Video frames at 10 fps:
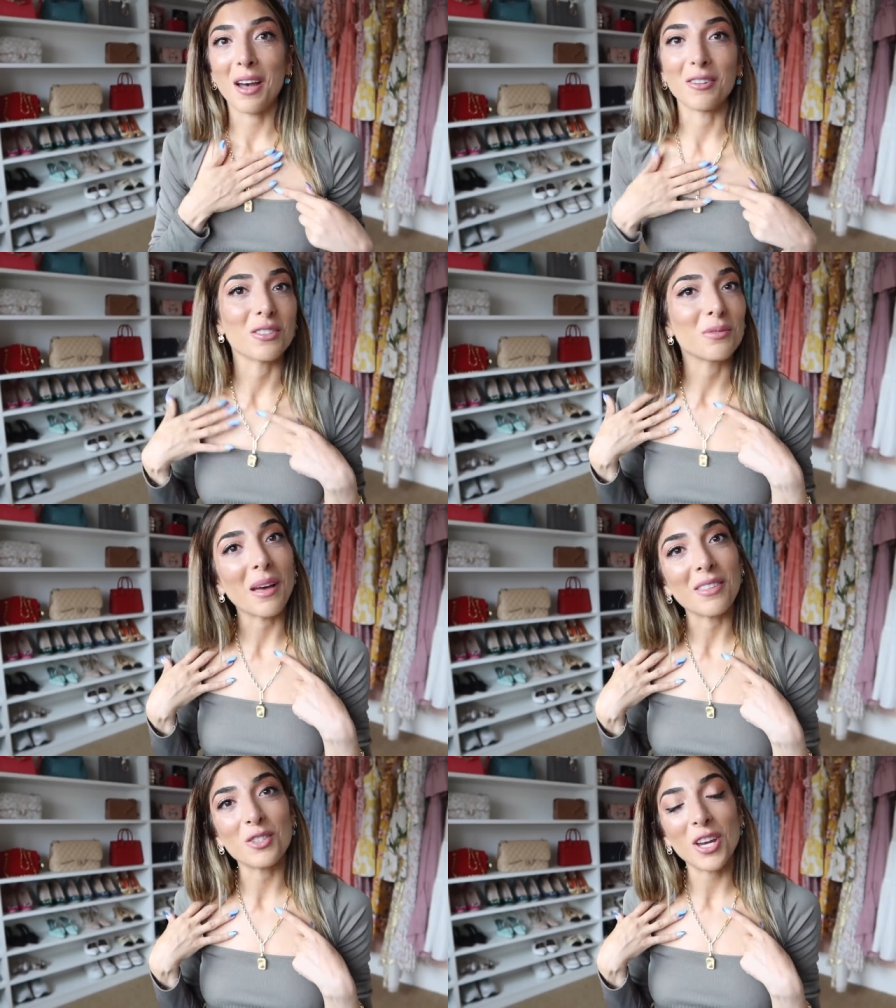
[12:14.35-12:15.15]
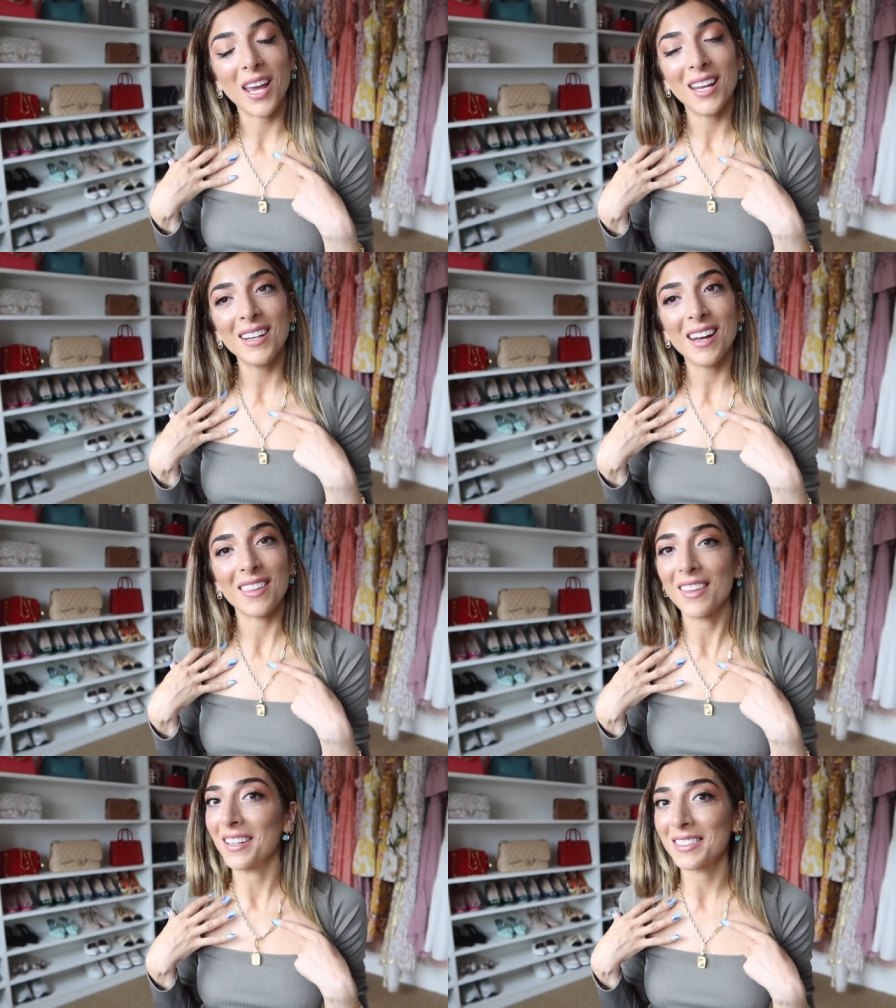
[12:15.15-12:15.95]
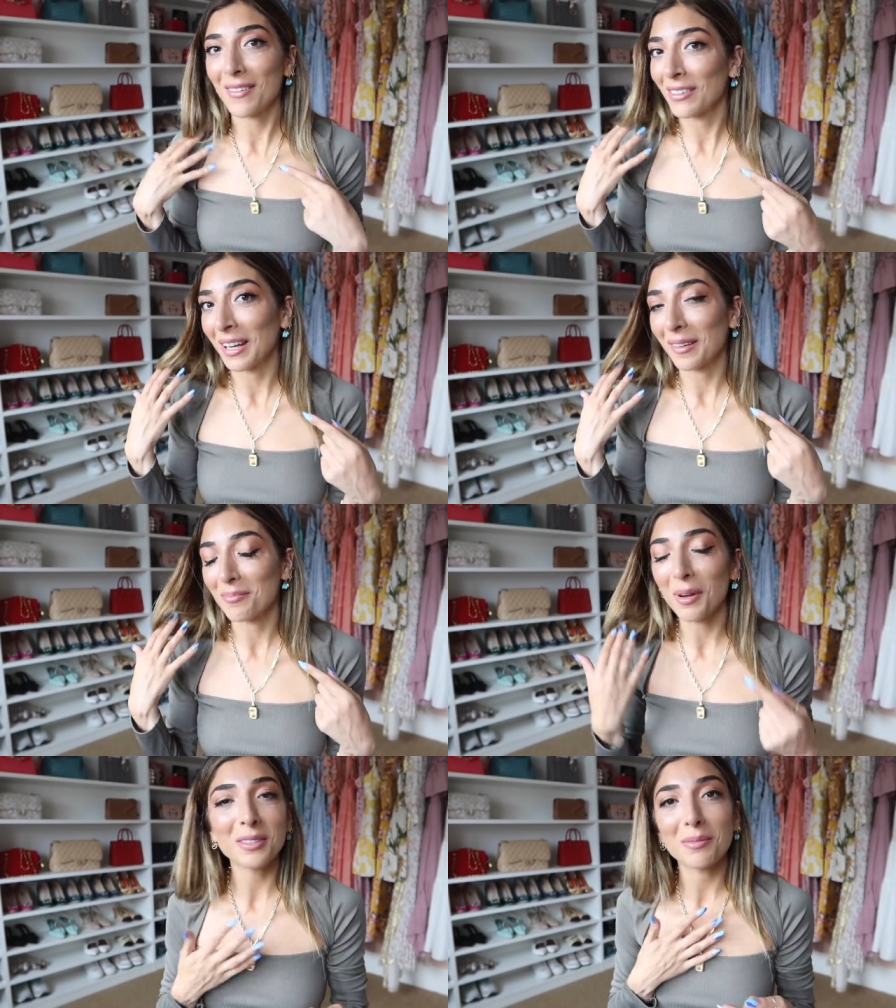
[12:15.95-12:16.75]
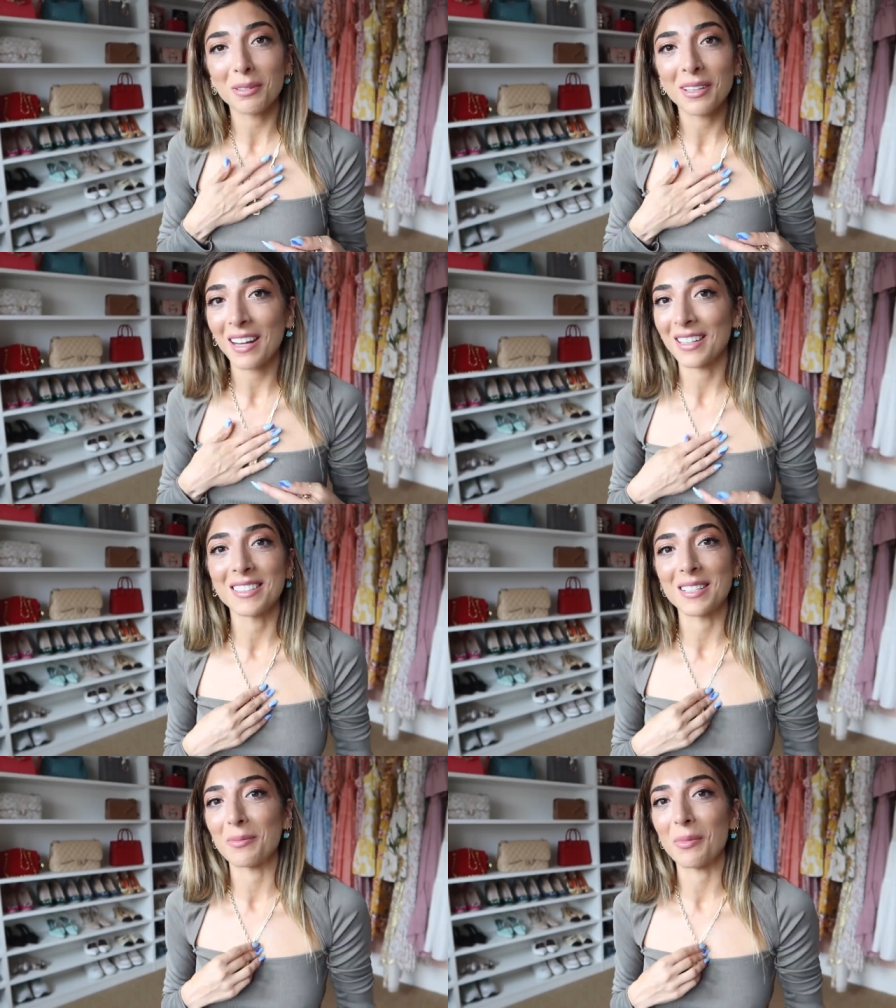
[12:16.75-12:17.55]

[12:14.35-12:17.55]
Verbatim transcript: and just wear the chain and then it's having like multiple necklaces in